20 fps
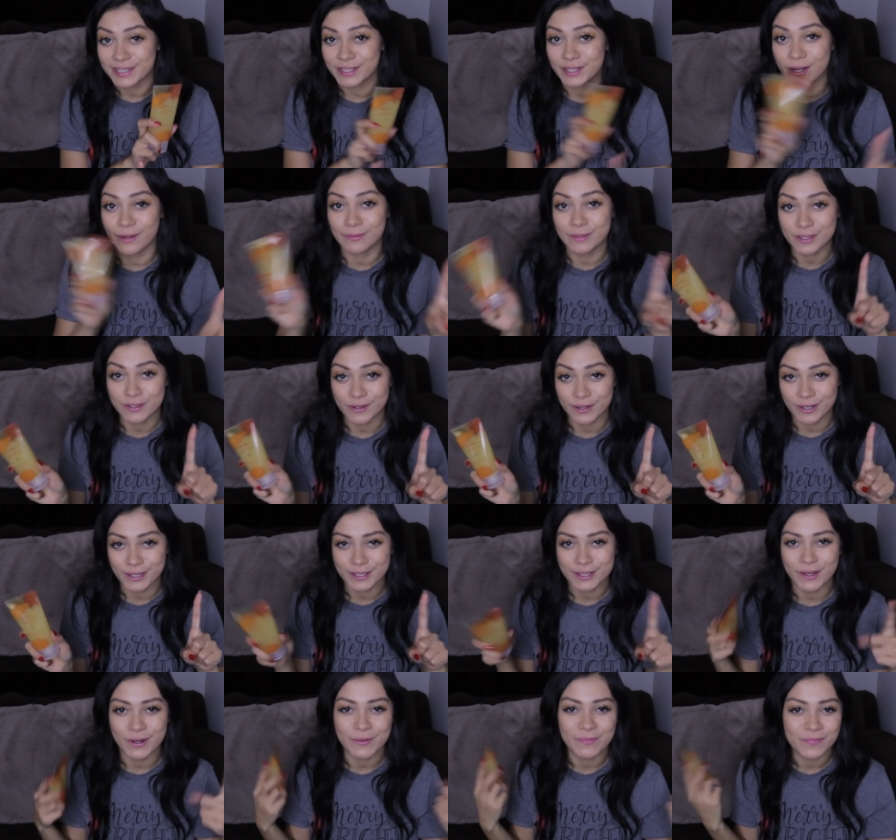could come sooner.
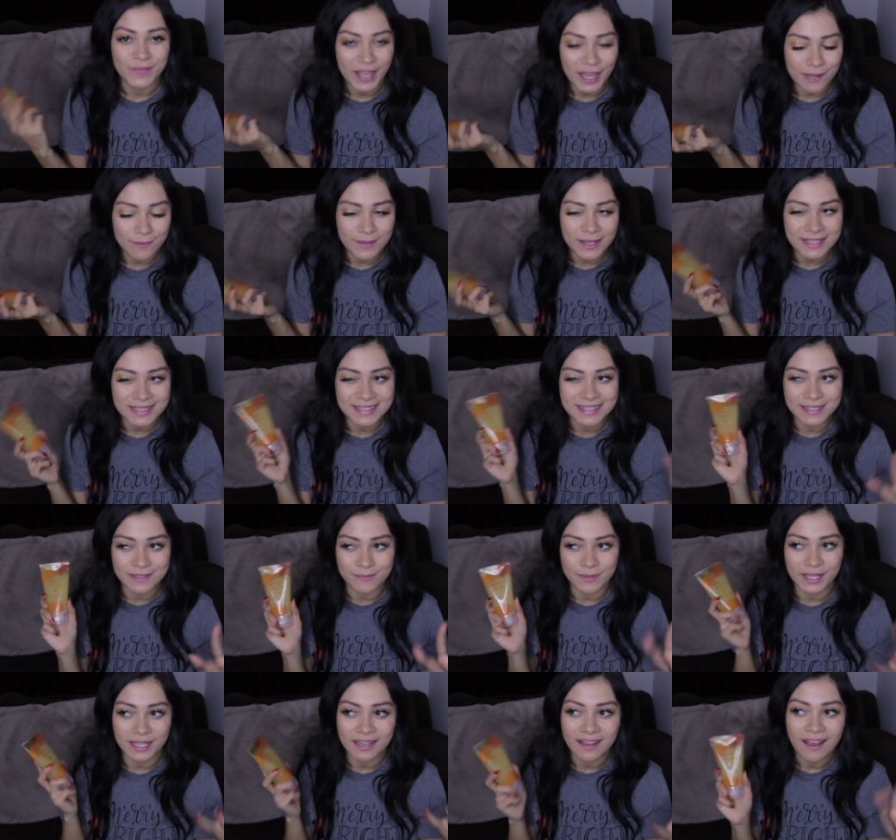So hand masks to
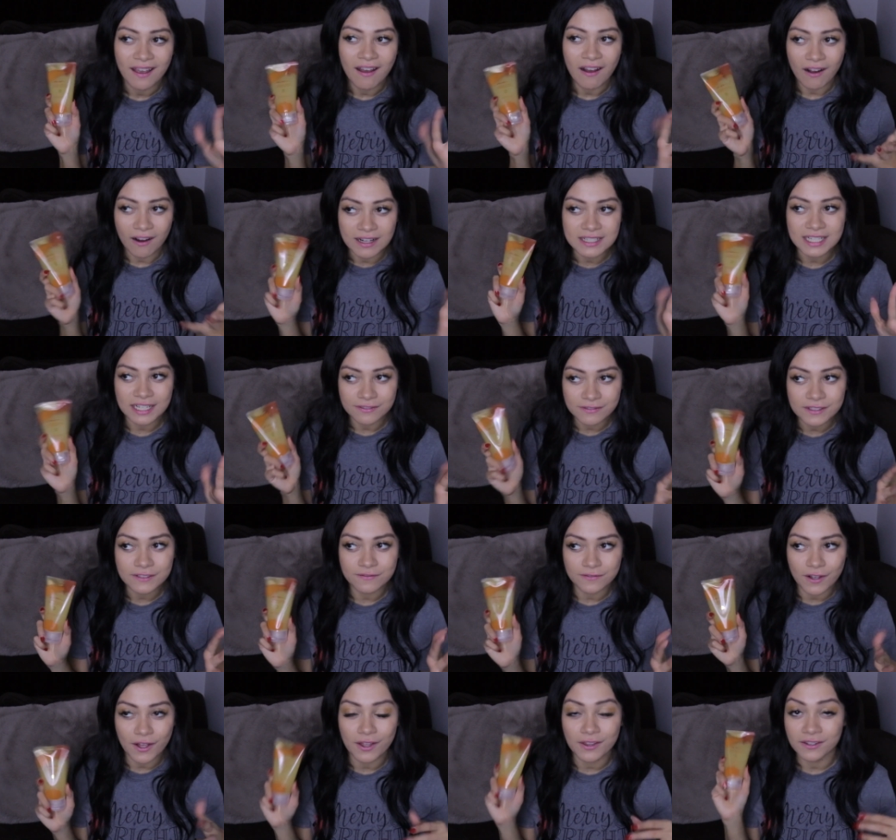me are definitely
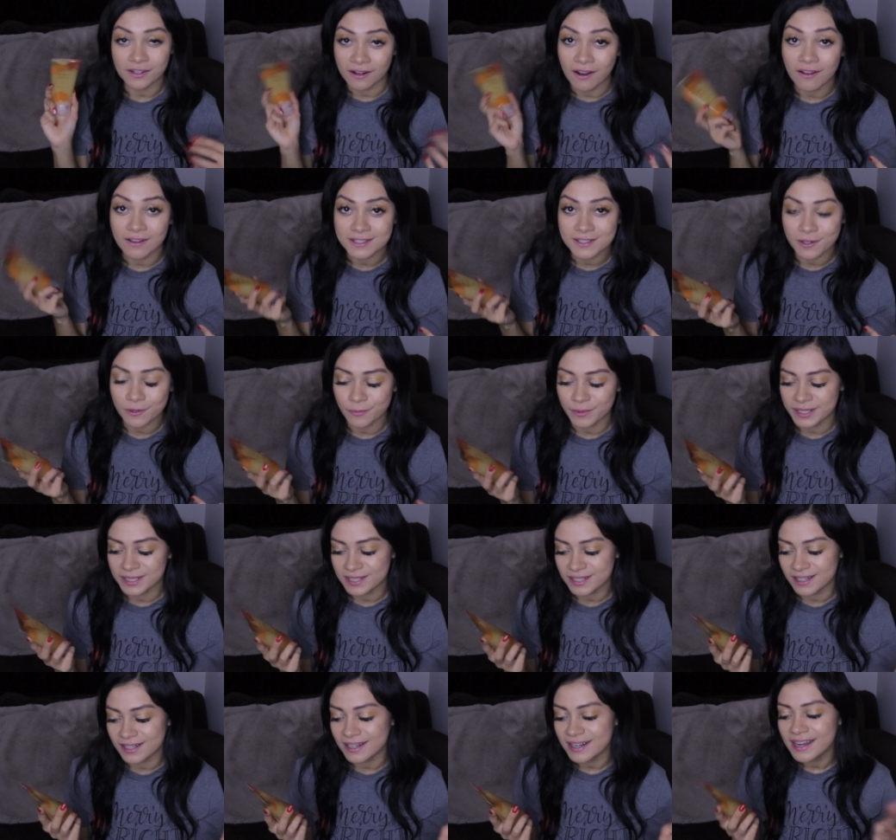fall. They're also
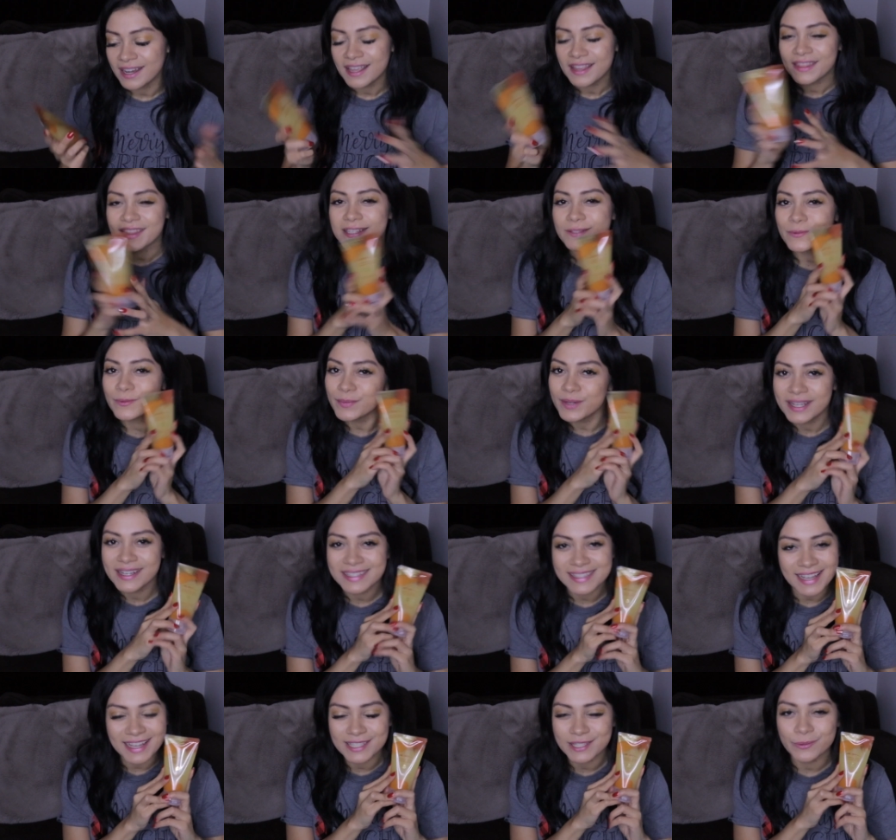winter. This one,
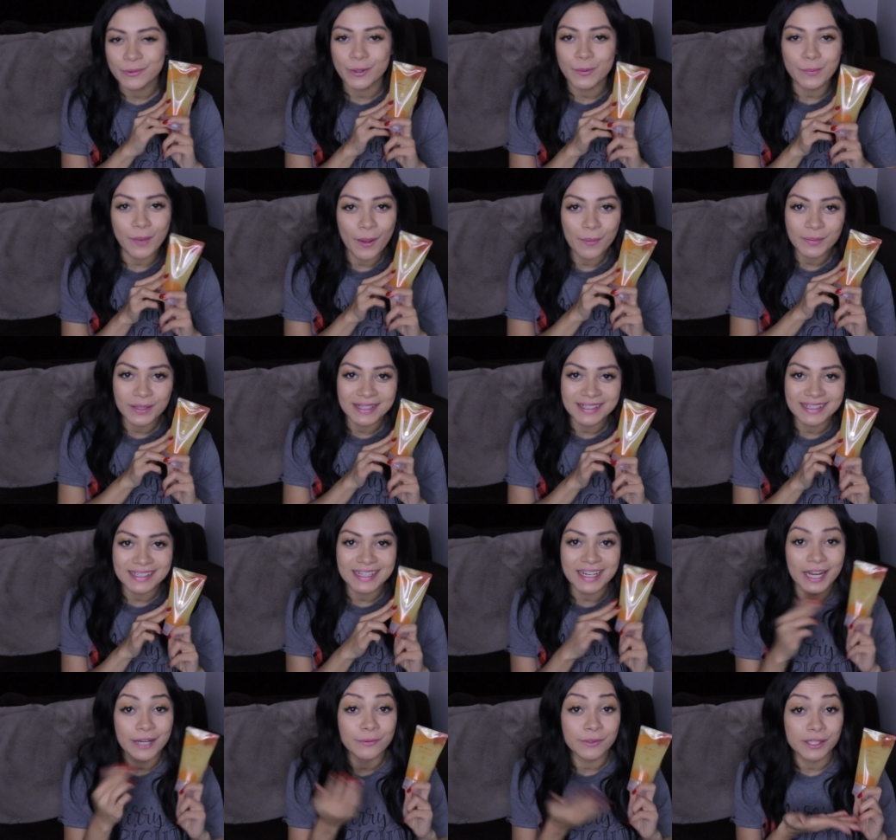because it has the word pumpkin in
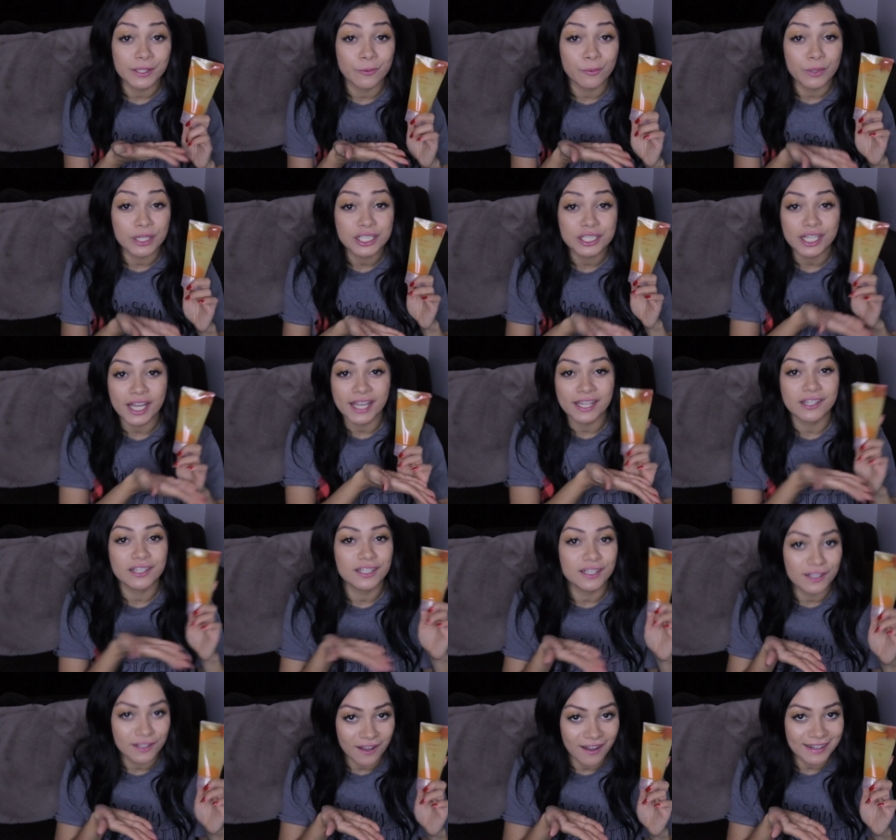it, I really wish I
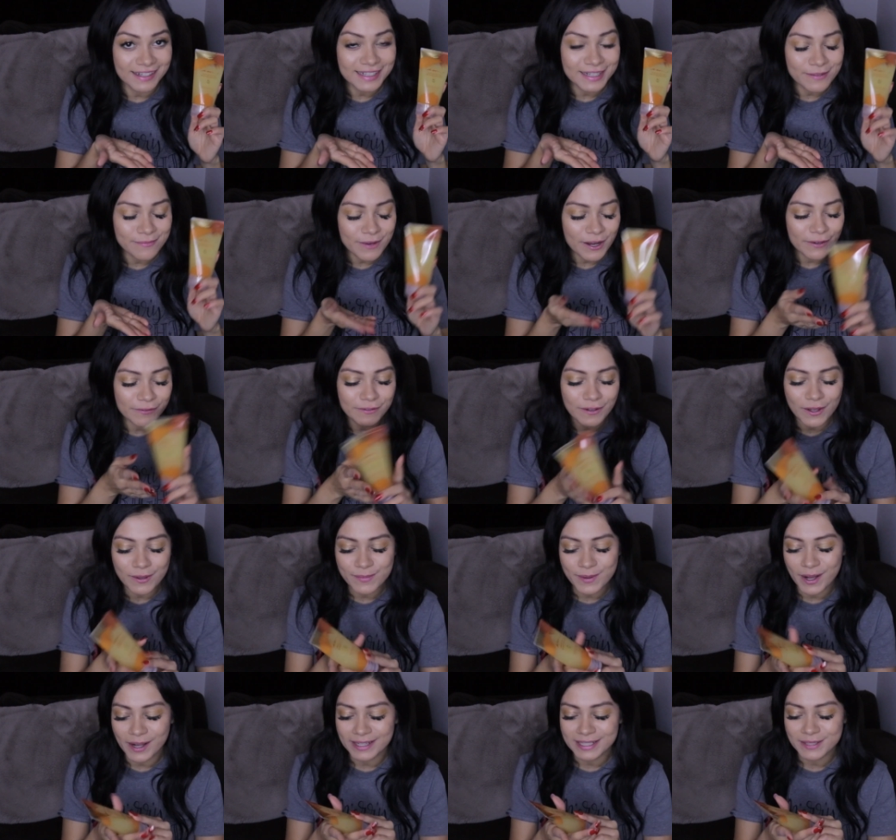could have got it in my fall
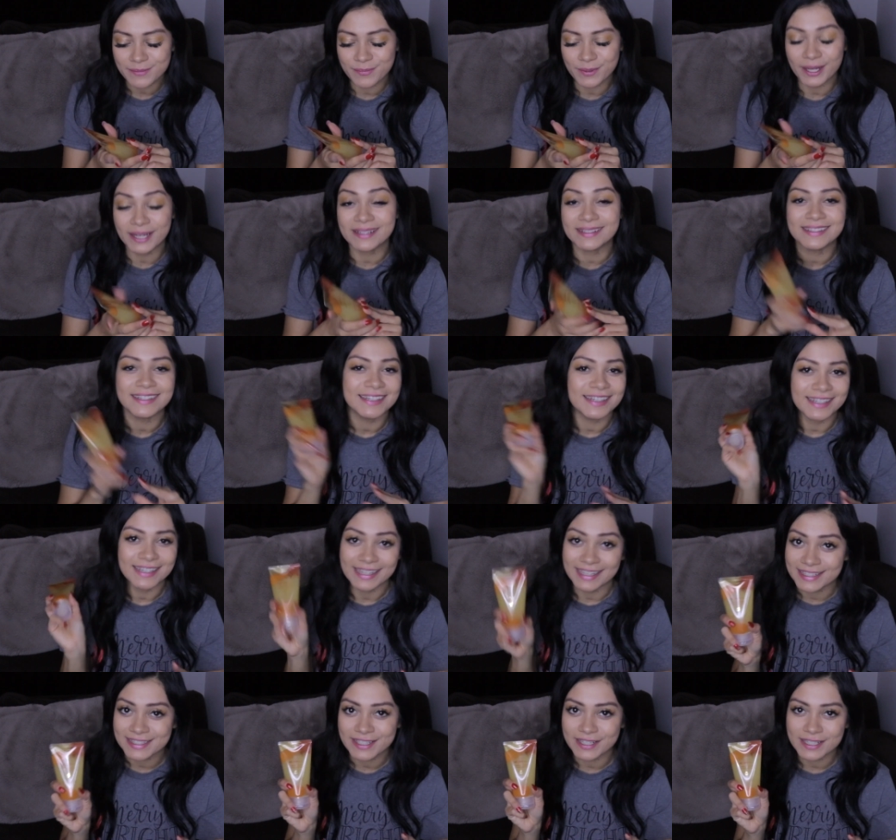box, but
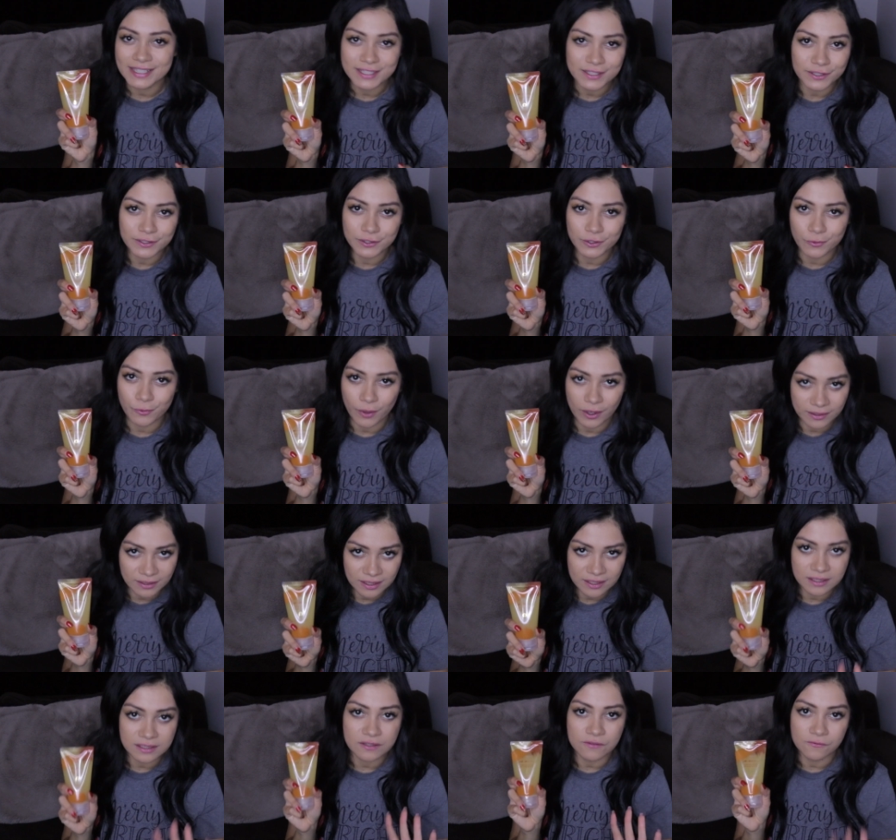it's gonna still do
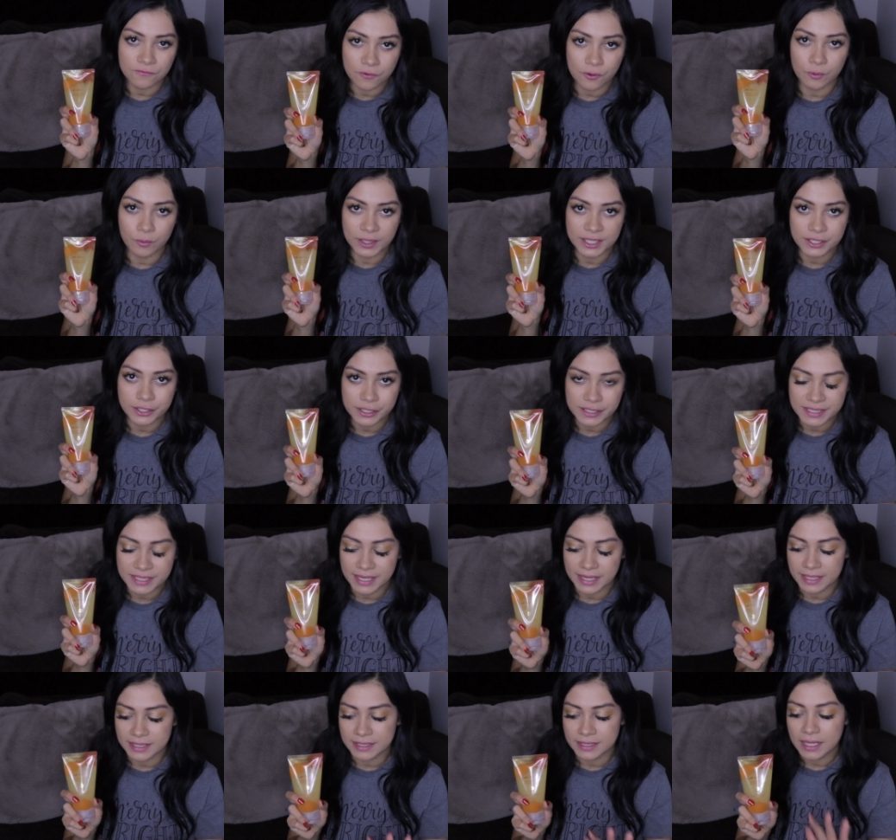wonders for winter
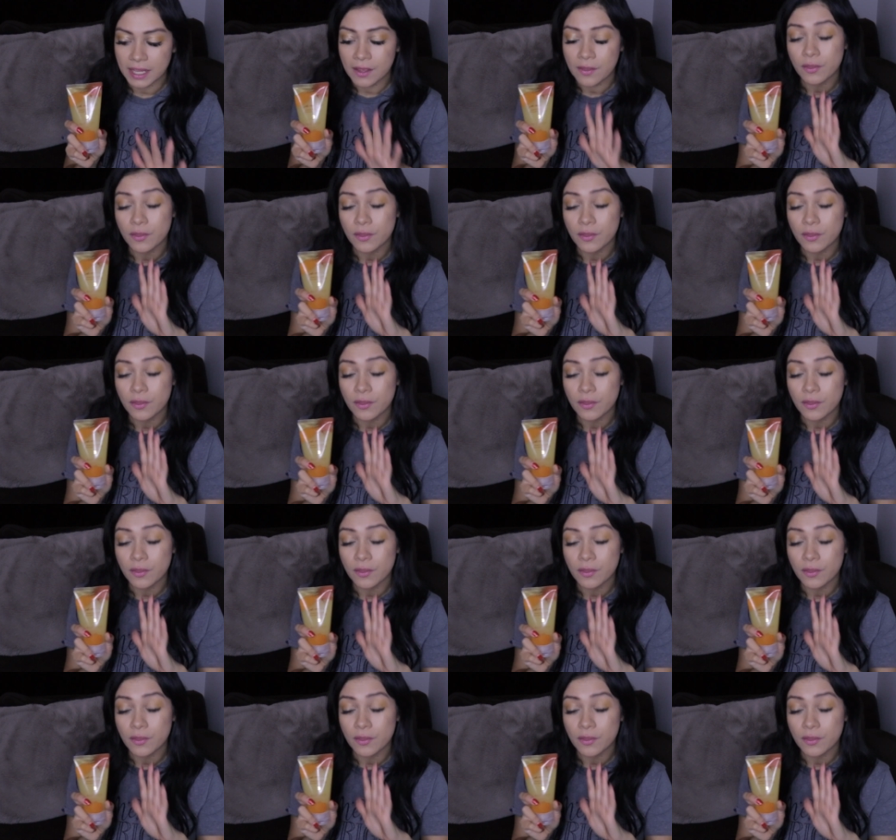skin.